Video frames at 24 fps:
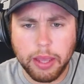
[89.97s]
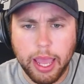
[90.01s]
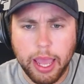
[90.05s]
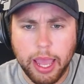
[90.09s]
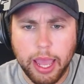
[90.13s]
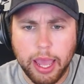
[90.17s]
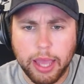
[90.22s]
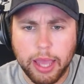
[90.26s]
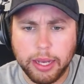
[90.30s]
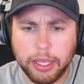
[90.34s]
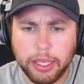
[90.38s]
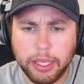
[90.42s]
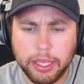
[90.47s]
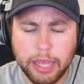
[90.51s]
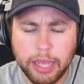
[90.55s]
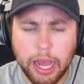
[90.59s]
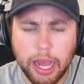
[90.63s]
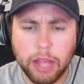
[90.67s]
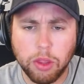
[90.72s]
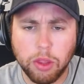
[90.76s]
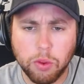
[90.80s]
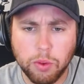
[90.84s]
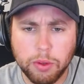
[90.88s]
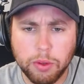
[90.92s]
and he
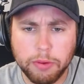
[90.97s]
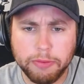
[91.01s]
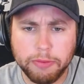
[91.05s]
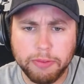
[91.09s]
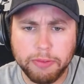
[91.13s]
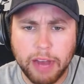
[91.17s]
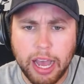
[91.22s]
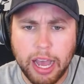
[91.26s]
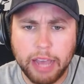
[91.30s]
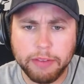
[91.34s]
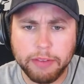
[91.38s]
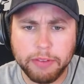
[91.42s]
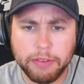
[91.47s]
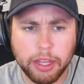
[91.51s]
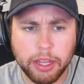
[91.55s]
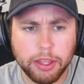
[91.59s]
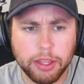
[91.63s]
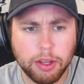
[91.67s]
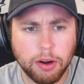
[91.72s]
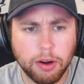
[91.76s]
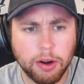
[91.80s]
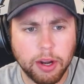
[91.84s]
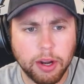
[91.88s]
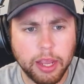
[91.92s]
got through five and a
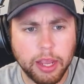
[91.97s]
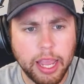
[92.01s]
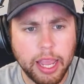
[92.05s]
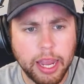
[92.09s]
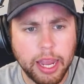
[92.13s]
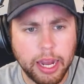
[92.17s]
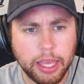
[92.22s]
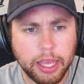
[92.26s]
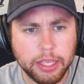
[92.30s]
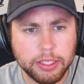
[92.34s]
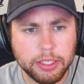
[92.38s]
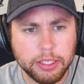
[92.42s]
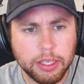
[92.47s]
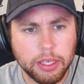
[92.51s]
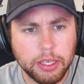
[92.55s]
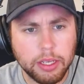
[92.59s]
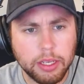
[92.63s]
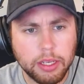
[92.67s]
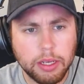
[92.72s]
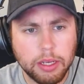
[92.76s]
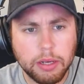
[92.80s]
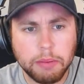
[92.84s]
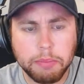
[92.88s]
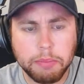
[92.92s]
third innings,
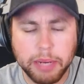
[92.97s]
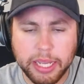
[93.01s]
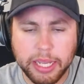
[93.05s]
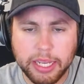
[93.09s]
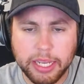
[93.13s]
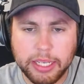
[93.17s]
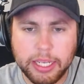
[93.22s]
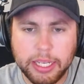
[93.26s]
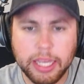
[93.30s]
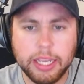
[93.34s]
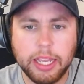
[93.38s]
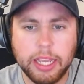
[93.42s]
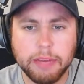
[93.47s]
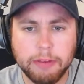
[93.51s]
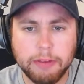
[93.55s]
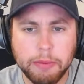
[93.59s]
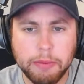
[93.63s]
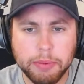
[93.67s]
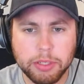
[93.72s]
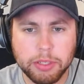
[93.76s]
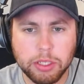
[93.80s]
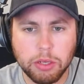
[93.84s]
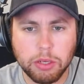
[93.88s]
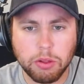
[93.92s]
but he did give
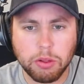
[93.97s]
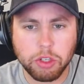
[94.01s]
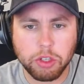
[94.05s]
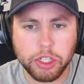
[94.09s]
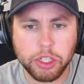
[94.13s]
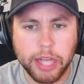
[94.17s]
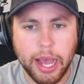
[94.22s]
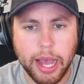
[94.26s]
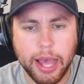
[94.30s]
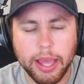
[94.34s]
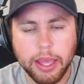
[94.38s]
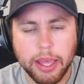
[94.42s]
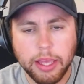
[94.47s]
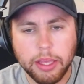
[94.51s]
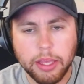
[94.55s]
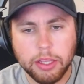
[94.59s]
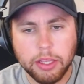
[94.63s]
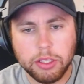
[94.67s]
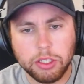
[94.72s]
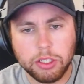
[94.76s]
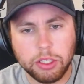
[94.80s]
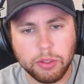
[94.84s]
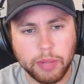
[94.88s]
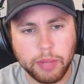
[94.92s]
up a solo shot
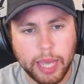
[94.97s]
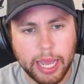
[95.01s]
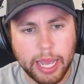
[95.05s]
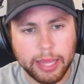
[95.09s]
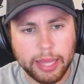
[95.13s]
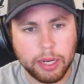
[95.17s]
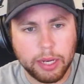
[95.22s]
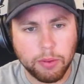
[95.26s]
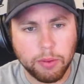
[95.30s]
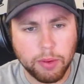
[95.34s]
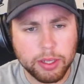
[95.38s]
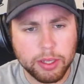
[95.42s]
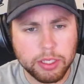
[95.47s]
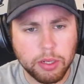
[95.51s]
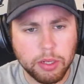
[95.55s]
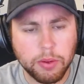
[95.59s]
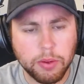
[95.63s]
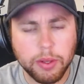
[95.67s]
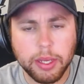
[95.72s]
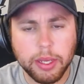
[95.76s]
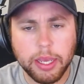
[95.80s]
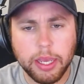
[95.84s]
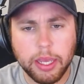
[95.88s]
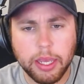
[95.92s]
to Anthony
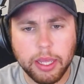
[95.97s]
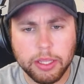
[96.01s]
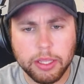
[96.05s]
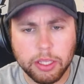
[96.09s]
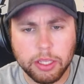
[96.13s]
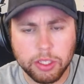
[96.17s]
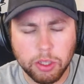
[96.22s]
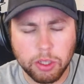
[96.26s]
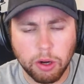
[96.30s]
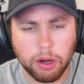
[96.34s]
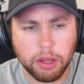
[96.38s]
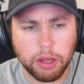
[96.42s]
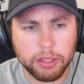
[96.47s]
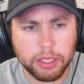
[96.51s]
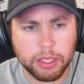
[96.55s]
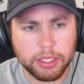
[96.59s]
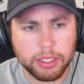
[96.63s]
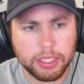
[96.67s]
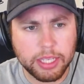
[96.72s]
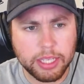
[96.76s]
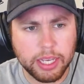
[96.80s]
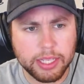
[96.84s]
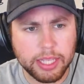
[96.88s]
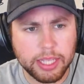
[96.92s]
Rizzo at the start of the
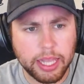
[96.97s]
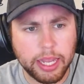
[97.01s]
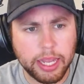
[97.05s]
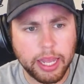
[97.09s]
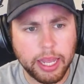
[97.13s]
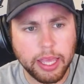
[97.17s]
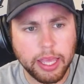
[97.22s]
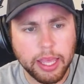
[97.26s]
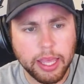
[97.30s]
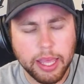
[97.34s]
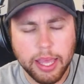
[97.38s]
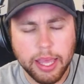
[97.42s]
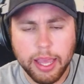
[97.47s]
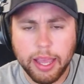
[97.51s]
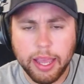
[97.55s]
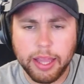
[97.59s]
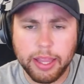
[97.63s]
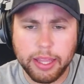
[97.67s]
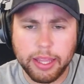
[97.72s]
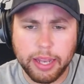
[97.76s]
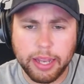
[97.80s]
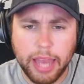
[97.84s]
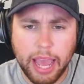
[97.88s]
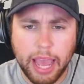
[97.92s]
sixth inning.
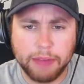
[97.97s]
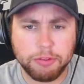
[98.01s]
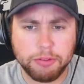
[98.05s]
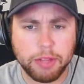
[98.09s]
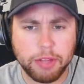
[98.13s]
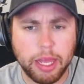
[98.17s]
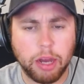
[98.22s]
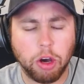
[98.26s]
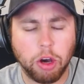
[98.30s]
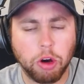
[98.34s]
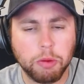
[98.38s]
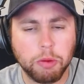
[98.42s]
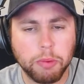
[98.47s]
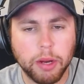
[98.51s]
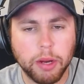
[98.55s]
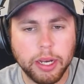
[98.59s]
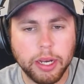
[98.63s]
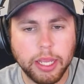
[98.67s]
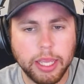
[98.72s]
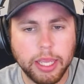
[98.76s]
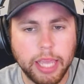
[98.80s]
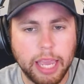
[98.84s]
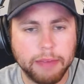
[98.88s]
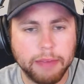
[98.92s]
And after that home run
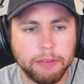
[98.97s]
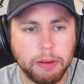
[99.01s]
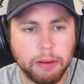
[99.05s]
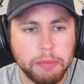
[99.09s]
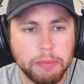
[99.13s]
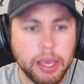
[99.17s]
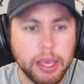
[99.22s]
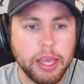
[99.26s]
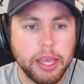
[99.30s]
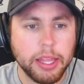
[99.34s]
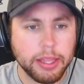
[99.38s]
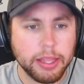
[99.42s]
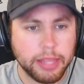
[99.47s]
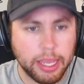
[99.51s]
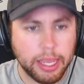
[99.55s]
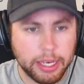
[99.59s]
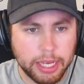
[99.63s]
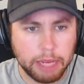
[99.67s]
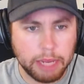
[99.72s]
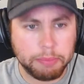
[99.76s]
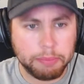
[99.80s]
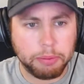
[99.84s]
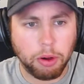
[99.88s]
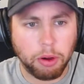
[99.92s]
he gave up, they
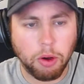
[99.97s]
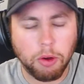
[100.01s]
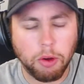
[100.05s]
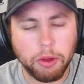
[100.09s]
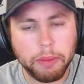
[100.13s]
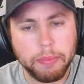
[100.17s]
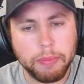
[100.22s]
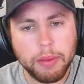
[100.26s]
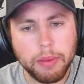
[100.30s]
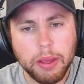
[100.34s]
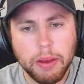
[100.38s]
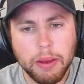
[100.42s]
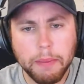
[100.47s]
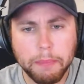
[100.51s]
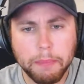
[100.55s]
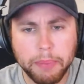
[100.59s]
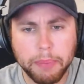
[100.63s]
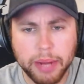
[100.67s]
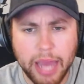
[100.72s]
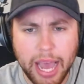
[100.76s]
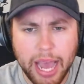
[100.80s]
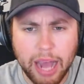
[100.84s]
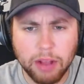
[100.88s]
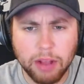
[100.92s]
did pull him.
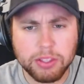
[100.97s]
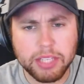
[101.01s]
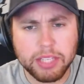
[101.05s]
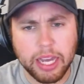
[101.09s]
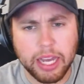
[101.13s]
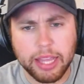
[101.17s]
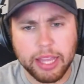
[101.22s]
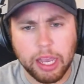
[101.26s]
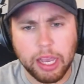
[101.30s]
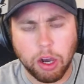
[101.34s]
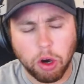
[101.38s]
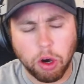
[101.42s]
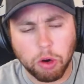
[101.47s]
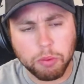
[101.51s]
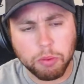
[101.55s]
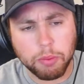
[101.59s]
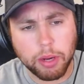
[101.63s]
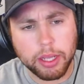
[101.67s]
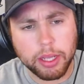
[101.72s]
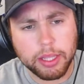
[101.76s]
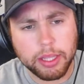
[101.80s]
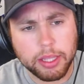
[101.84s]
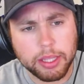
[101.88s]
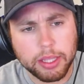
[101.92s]
But outside of that home
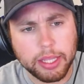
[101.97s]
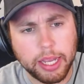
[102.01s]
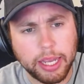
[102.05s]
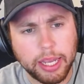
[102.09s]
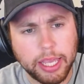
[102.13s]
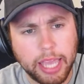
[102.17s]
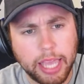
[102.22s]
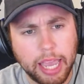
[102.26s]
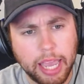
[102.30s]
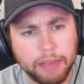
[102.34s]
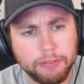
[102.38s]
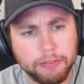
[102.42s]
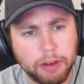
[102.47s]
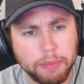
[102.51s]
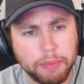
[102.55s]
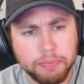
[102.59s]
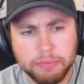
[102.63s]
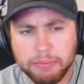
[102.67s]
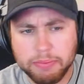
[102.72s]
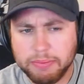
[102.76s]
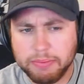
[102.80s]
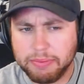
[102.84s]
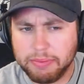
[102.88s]
run that he gave up,